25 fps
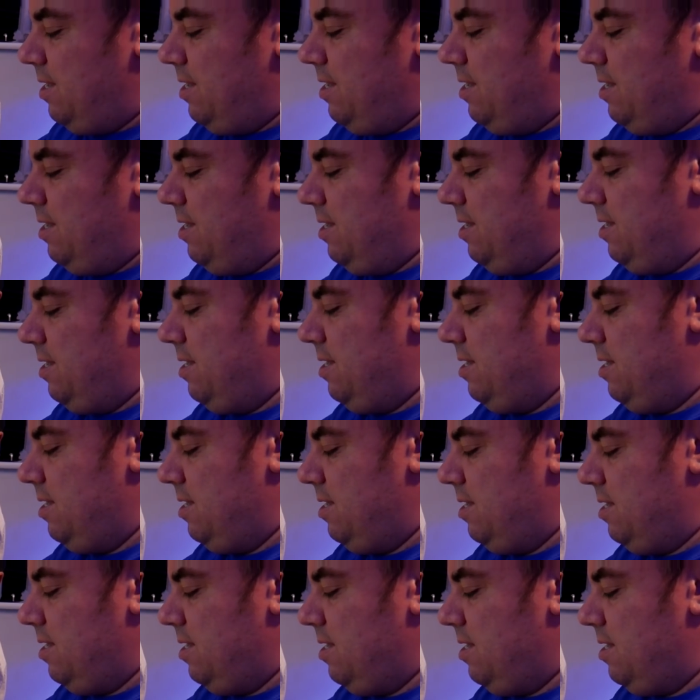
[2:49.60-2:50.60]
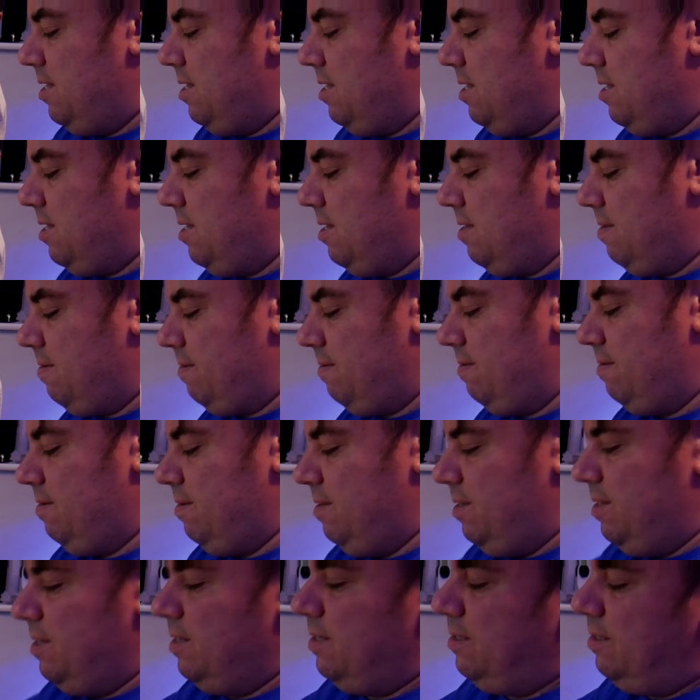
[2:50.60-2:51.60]
Supposed to stick to your hands too
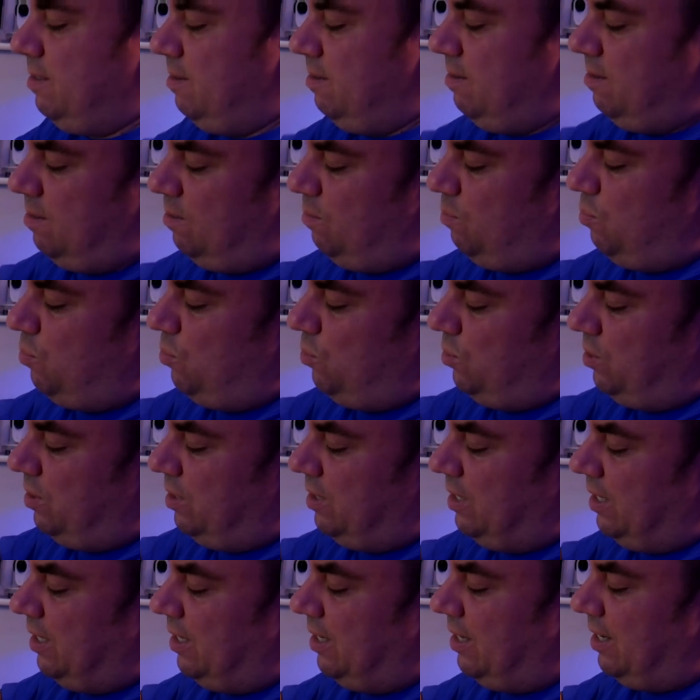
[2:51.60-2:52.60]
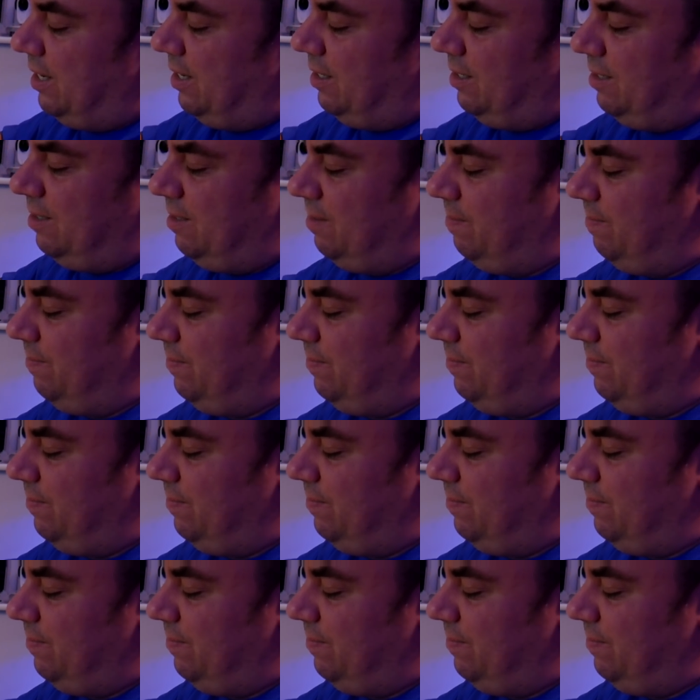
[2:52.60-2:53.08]
not supposed to stick to your hand.